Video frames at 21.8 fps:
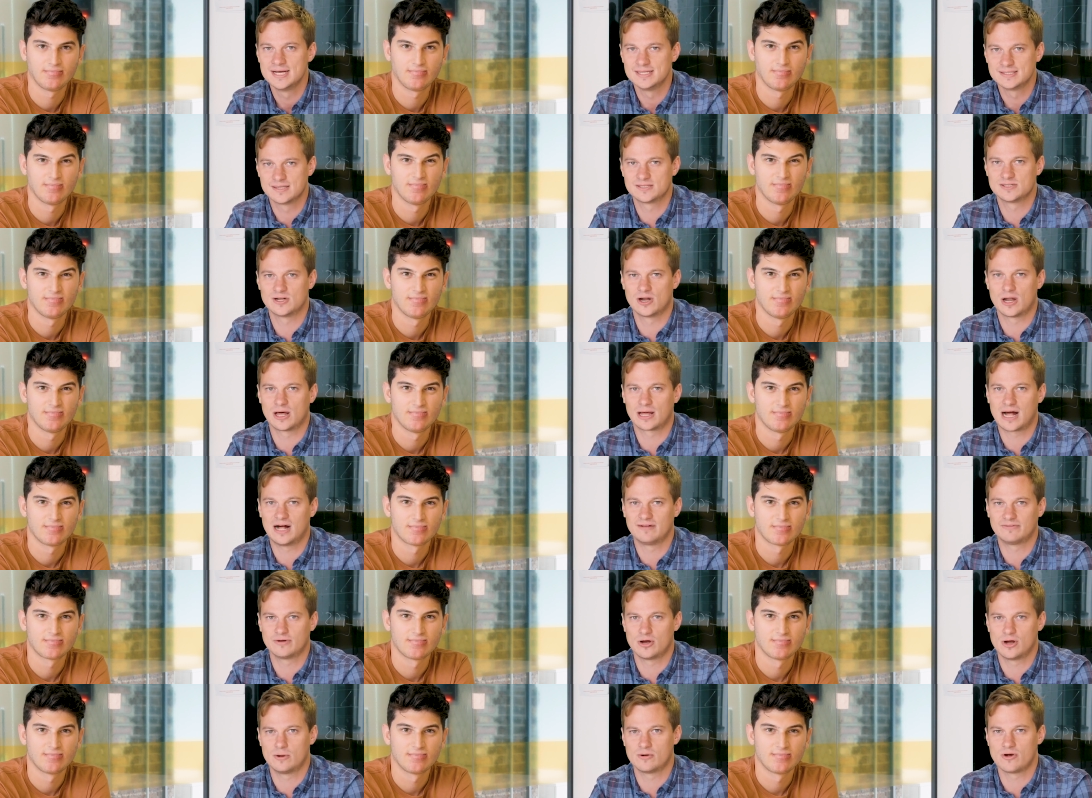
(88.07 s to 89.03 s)
Speaker 1: Doesn't look like
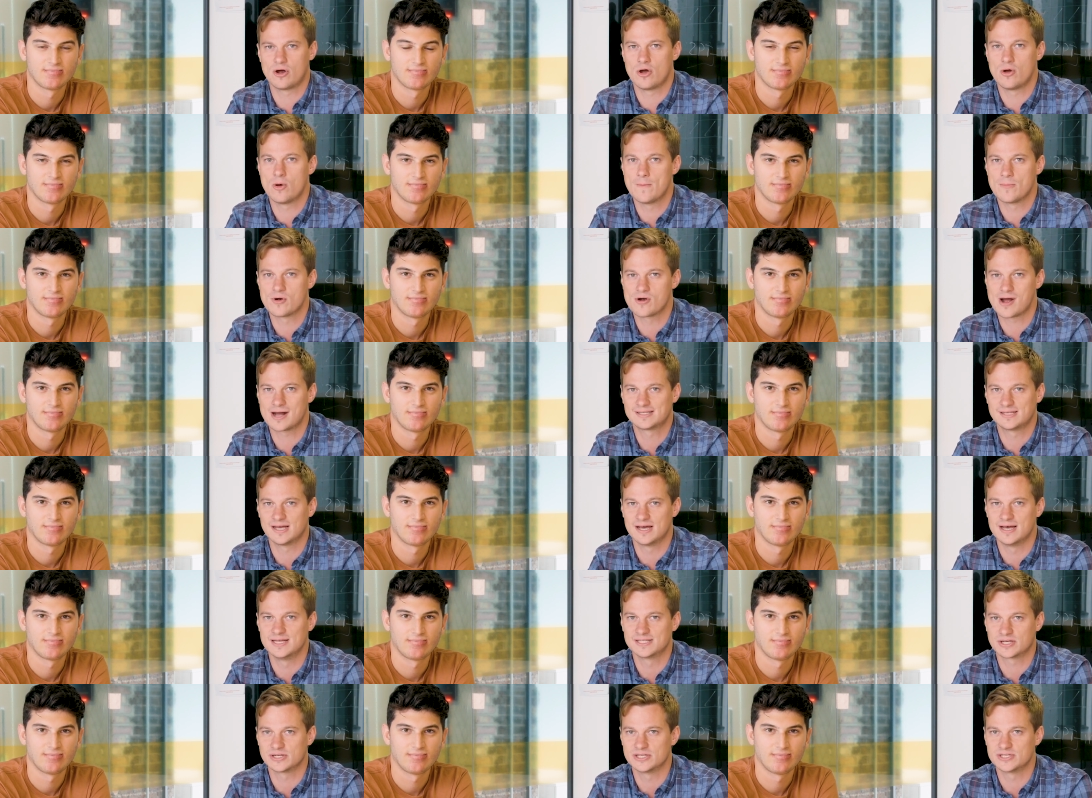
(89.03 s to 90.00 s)
Alvaro
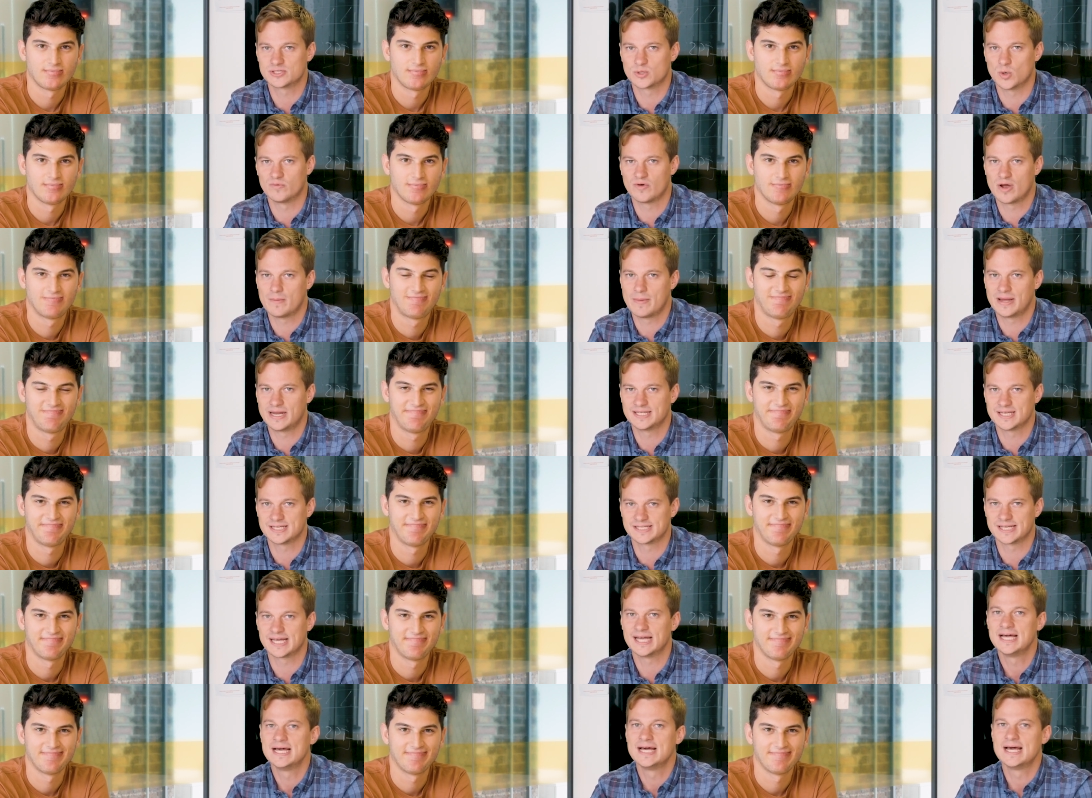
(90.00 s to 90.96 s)
Morata is going to score very many, does
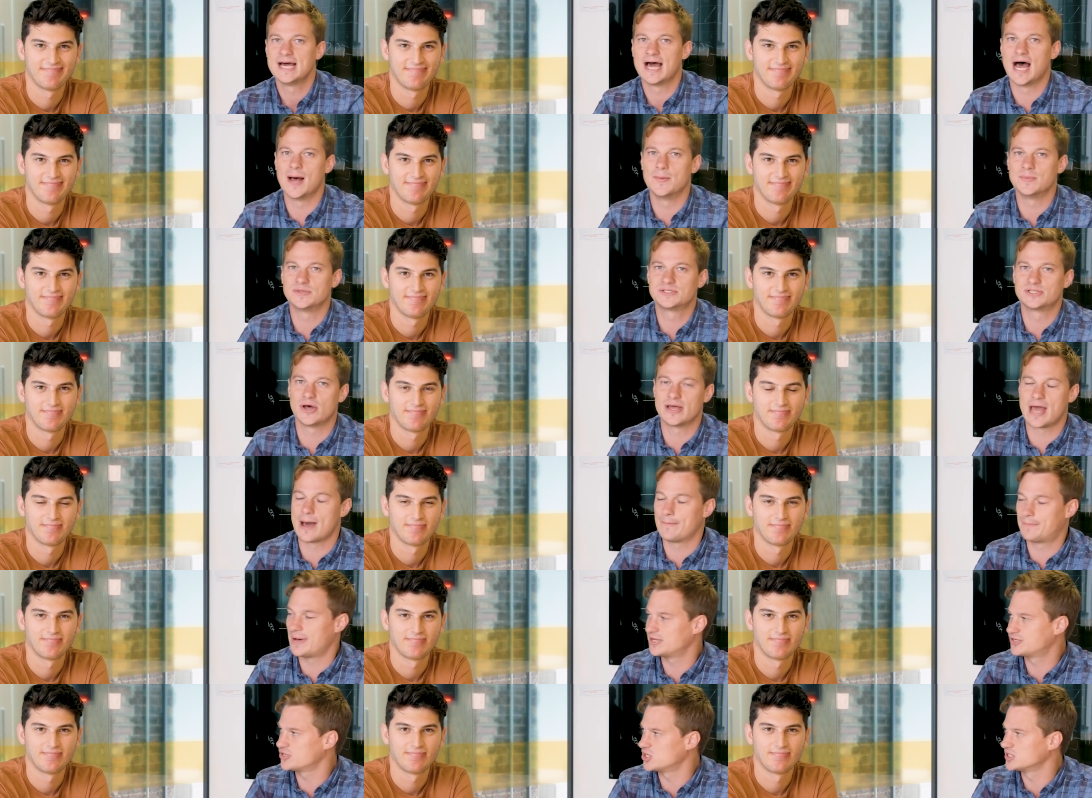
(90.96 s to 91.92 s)
it? Um, so
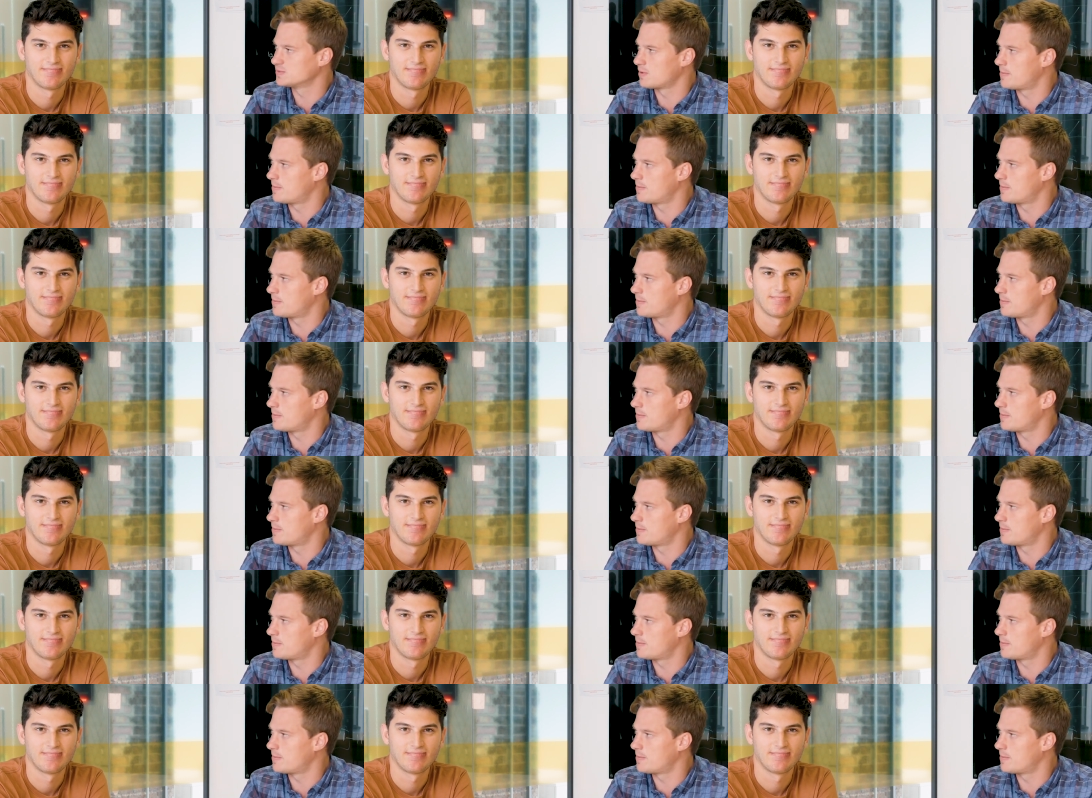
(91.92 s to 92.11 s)
yeah, Pedro is